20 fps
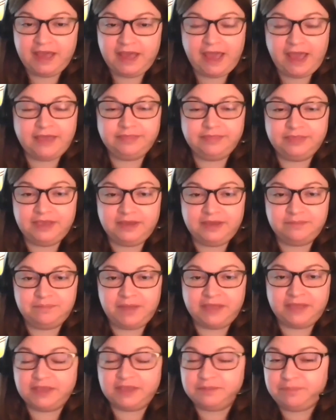and
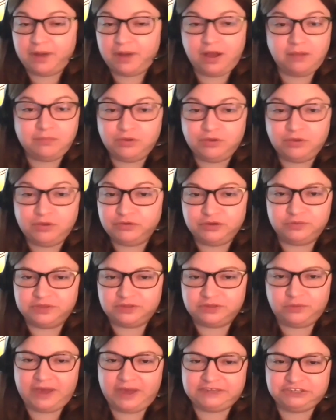they pummel you with
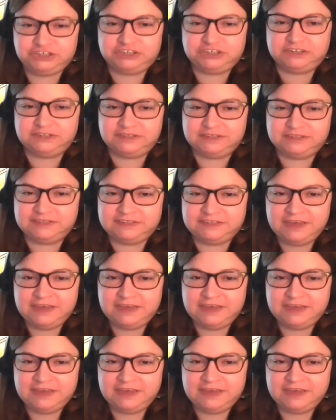questions,